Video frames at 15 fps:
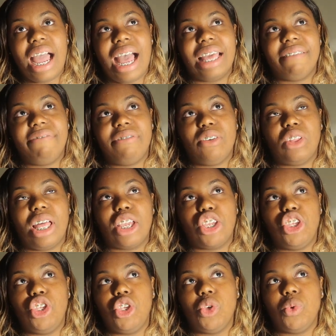I feel like
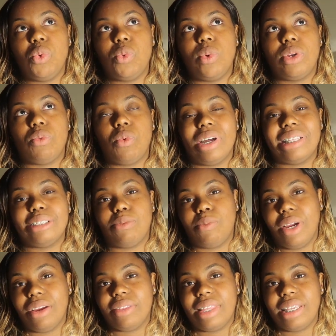you would want to
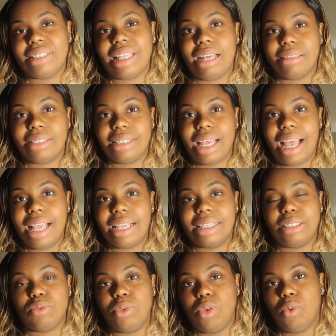wear this outside
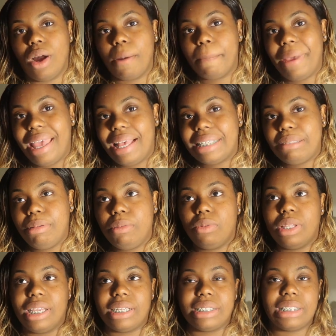because when you walk past
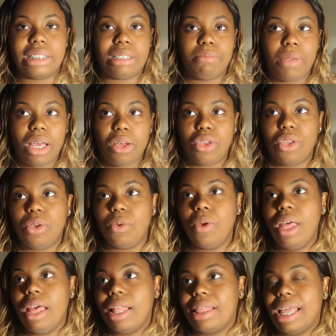people they can smell you
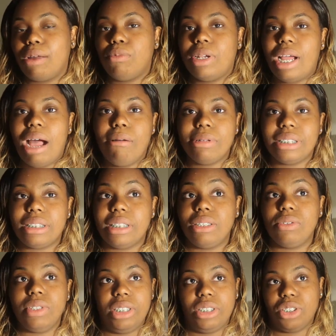like when I was
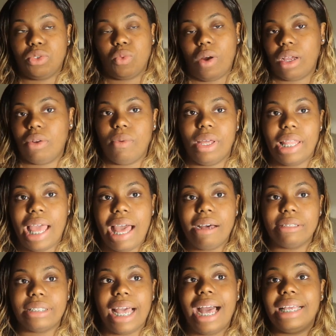literally just walking around the
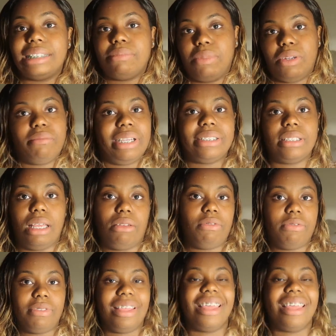house I smelled myself